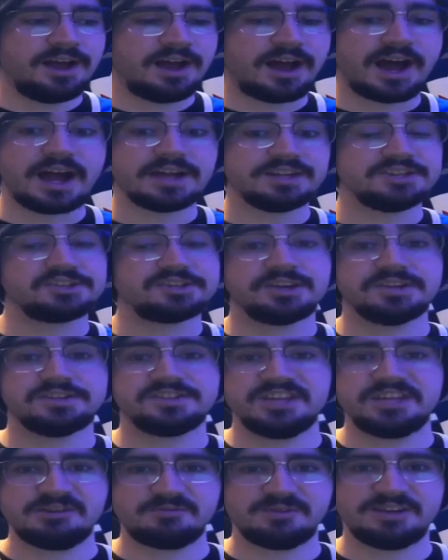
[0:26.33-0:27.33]
I just gotta
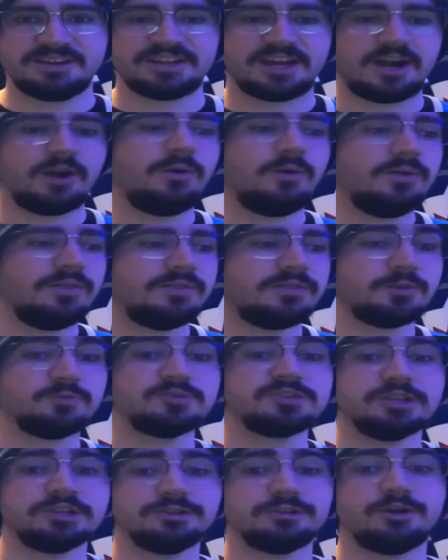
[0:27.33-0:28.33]
say right now, there
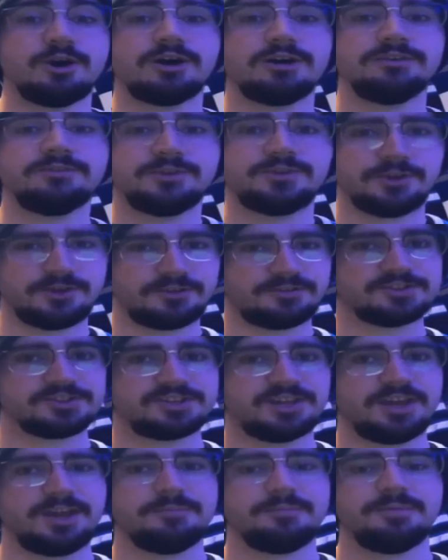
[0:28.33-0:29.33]
was a lot of good in this
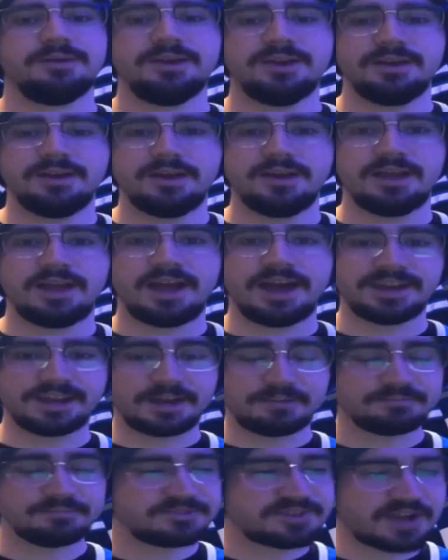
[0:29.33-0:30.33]
game. And
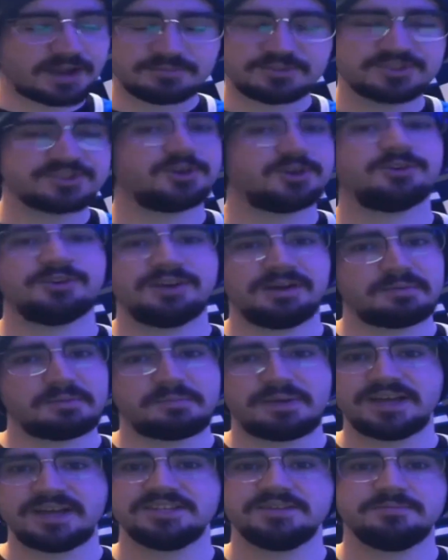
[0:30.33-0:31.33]
I'm sorry I'm a
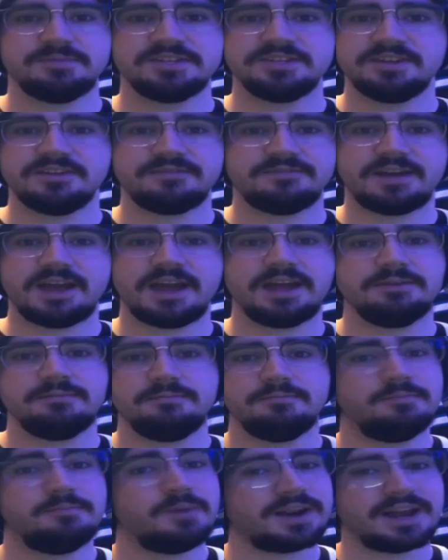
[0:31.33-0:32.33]
pessimistic
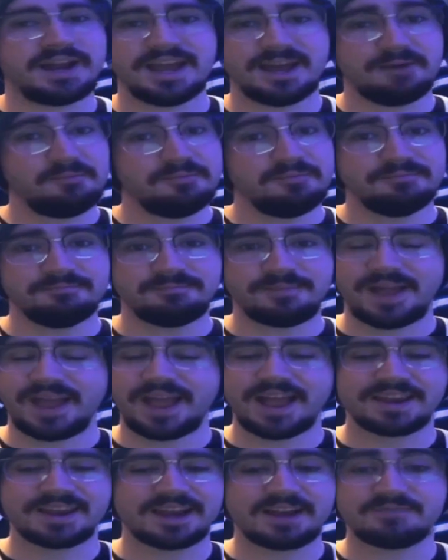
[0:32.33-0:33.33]
fan, but I am,
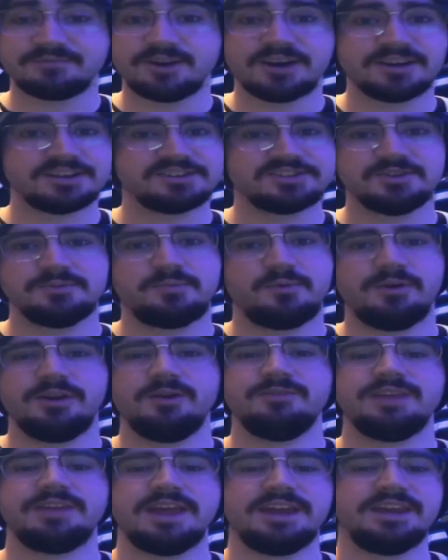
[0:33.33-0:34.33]
and I've gotta still point
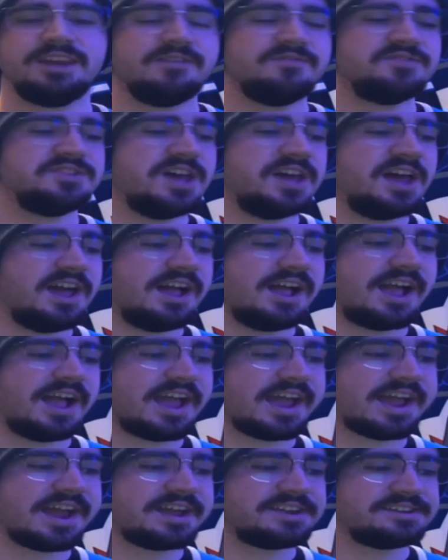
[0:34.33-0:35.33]
out negatives.
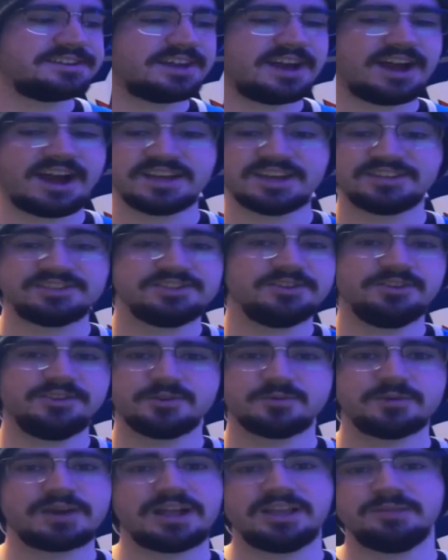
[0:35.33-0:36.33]
And
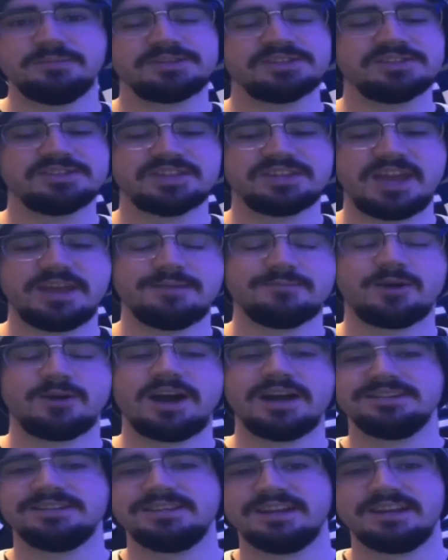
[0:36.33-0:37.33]
there were elements of this game where
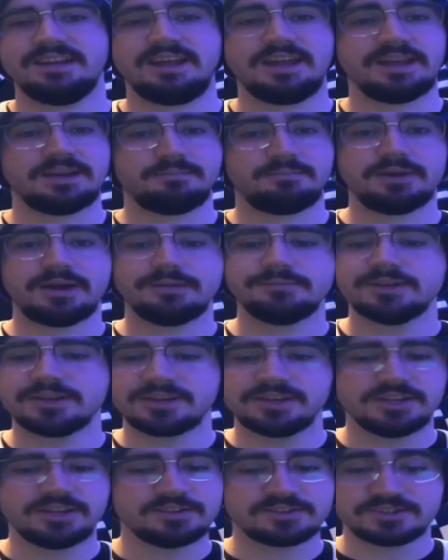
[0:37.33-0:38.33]
I didn't like. But I'm not
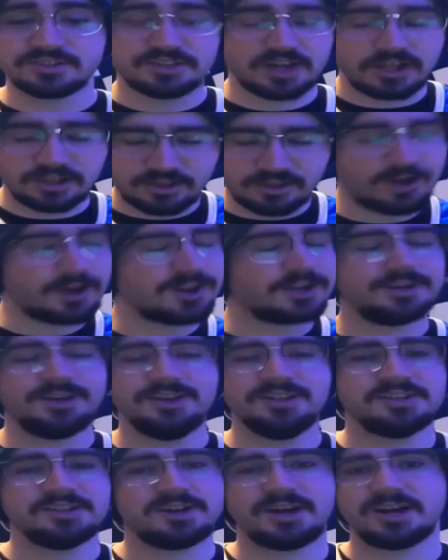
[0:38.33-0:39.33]
gonna, there's a lot of
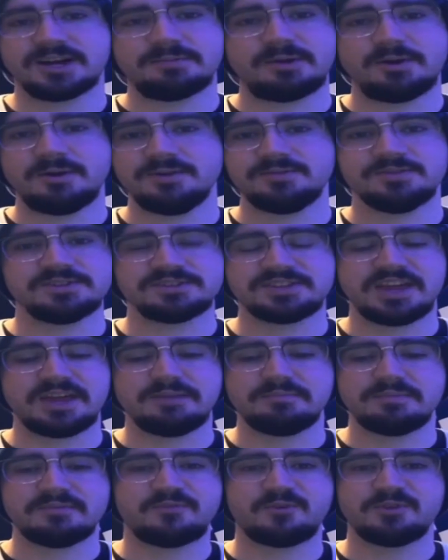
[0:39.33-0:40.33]
good to talk about in this
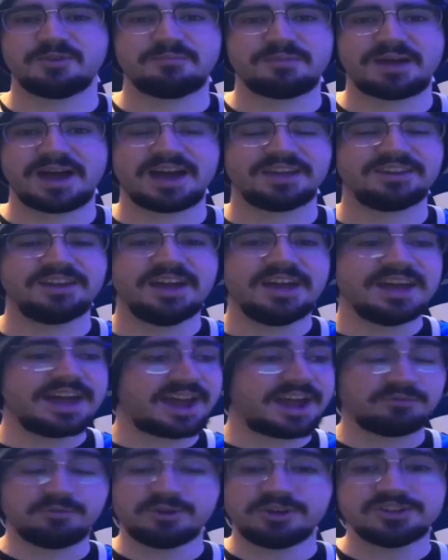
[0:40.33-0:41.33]
game before the bad.
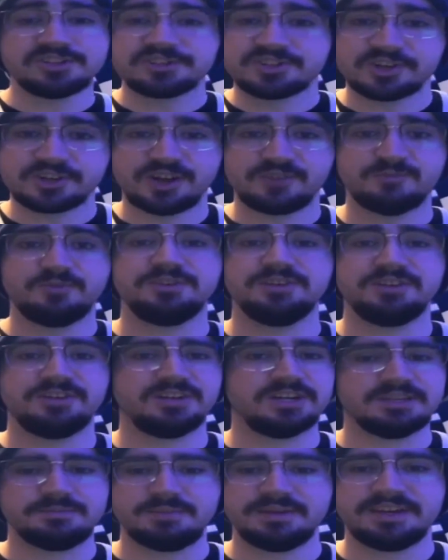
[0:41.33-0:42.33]
And we're gonna start off with the
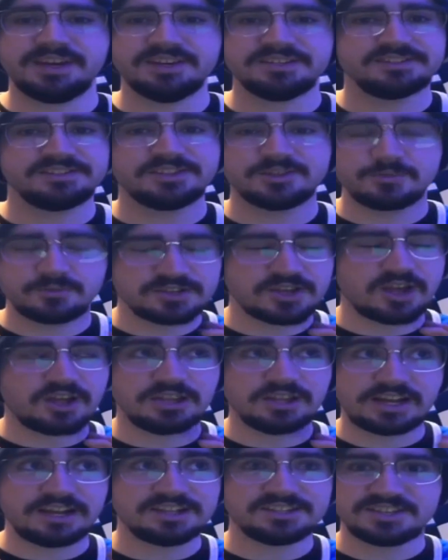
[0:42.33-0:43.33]
good, because there was,
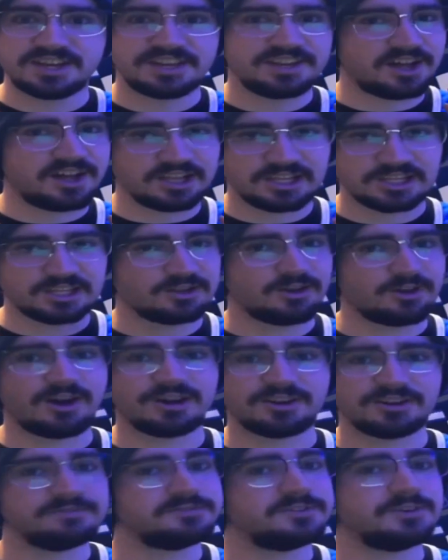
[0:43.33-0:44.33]
like I said, a
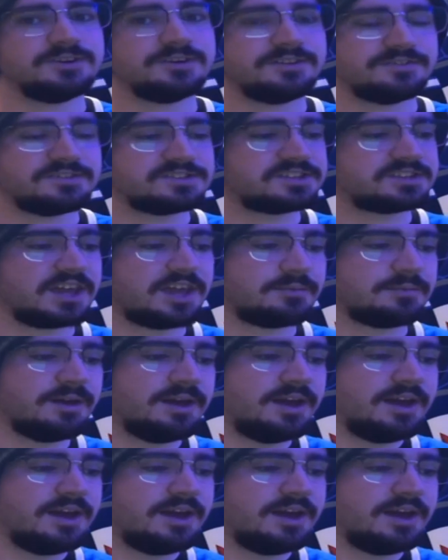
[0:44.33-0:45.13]
lot of good in this game.